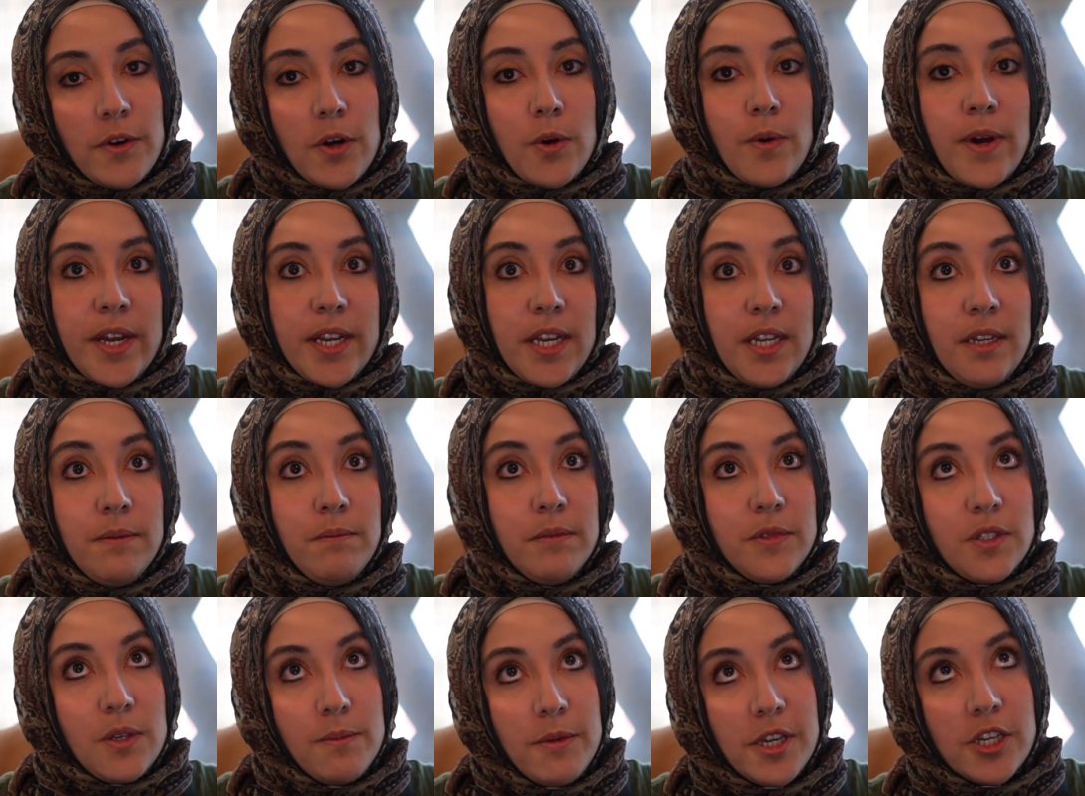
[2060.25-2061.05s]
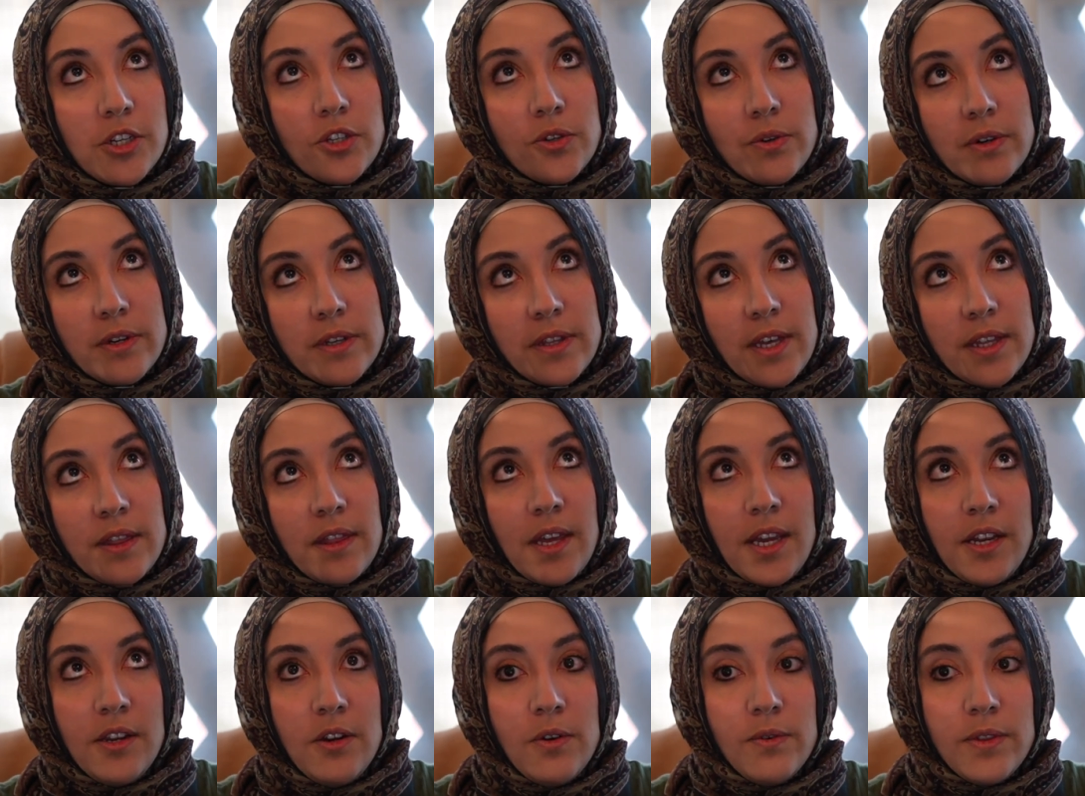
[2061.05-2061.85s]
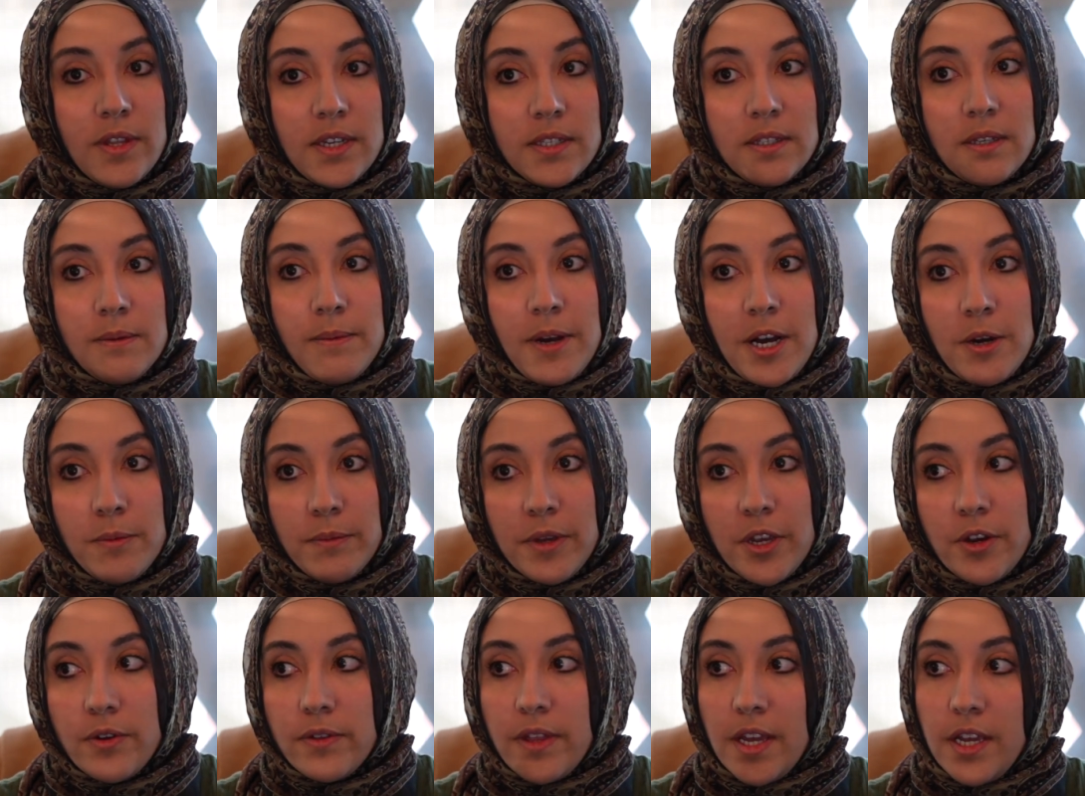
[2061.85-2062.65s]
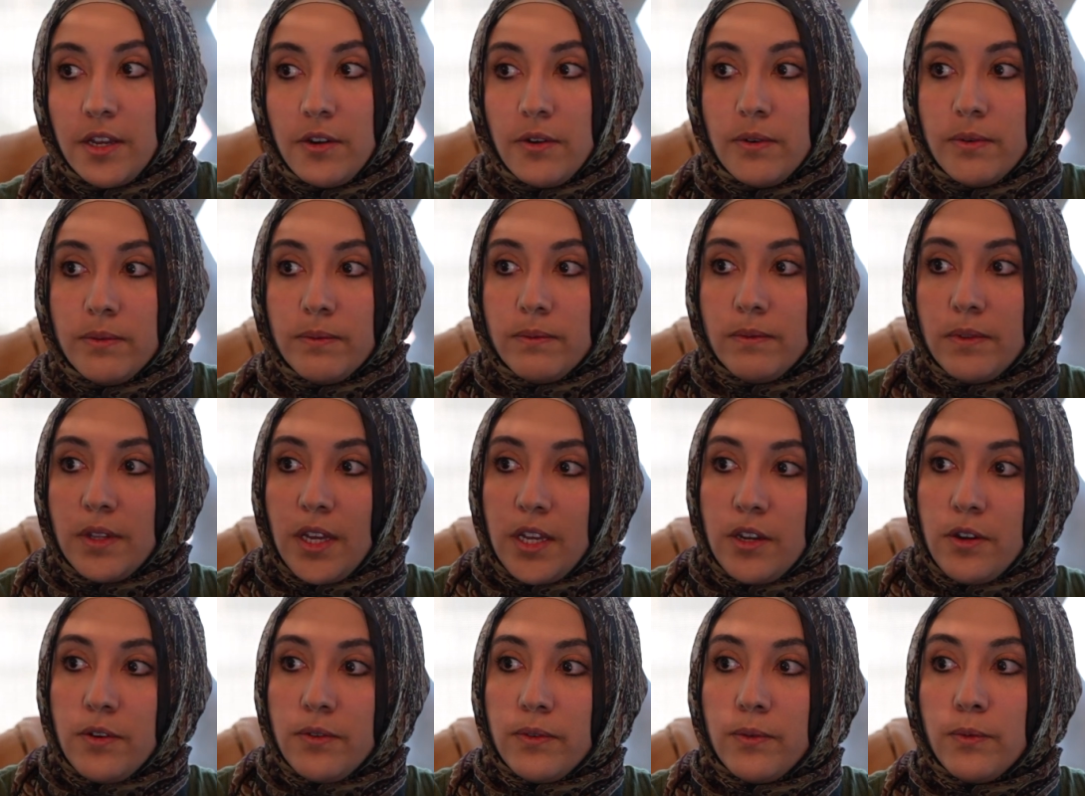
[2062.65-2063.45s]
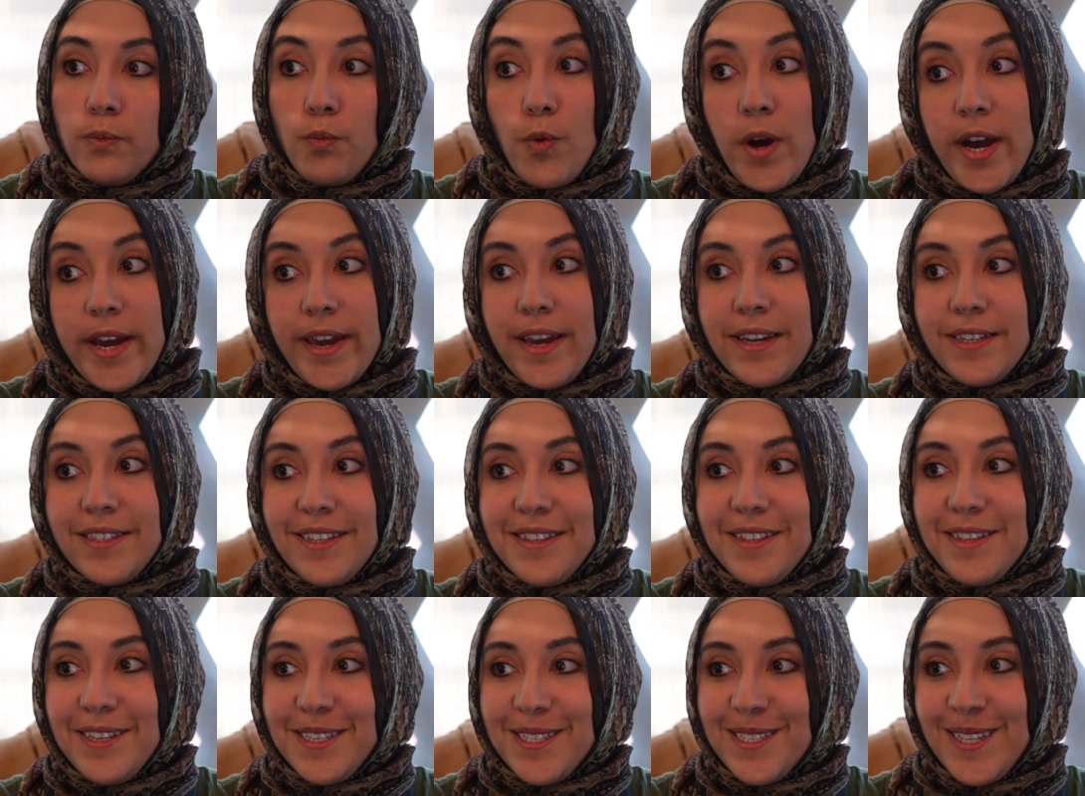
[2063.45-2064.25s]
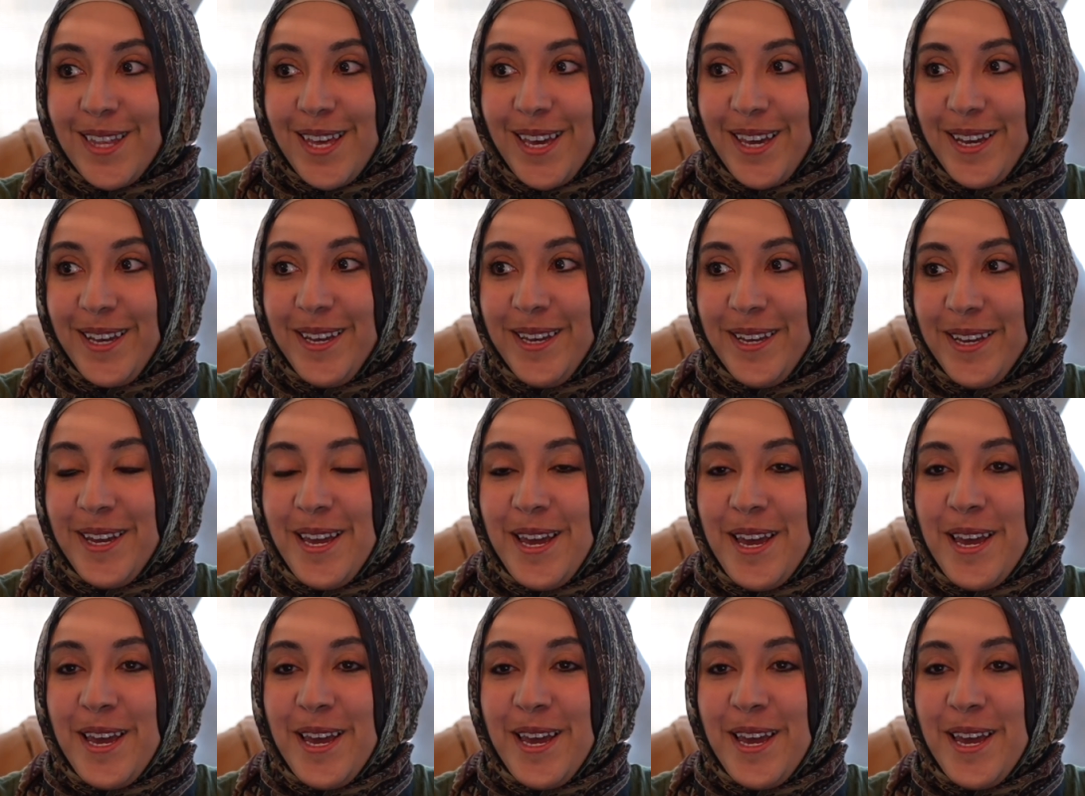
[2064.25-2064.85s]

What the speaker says: Oh, I need to make sure that they know this about me, or they know why I did this thing.